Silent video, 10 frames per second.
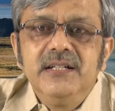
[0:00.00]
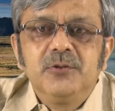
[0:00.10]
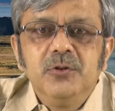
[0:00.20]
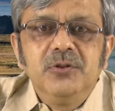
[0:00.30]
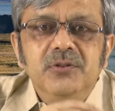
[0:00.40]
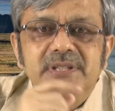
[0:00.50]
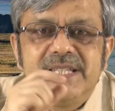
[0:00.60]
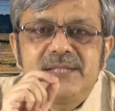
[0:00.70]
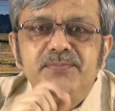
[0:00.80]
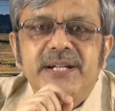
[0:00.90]
So
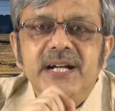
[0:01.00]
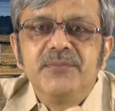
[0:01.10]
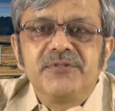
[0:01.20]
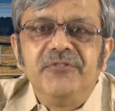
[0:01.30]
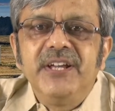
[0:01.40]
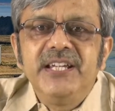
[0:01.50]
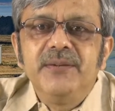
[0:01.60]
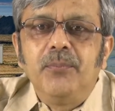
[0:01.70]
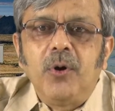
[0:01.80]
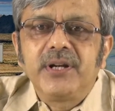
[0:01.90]
this becomes
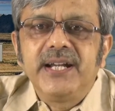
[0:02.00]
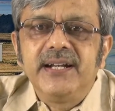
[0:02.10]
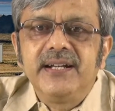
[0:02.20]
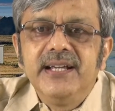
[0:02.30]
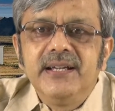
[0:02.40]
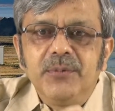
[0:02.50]
very important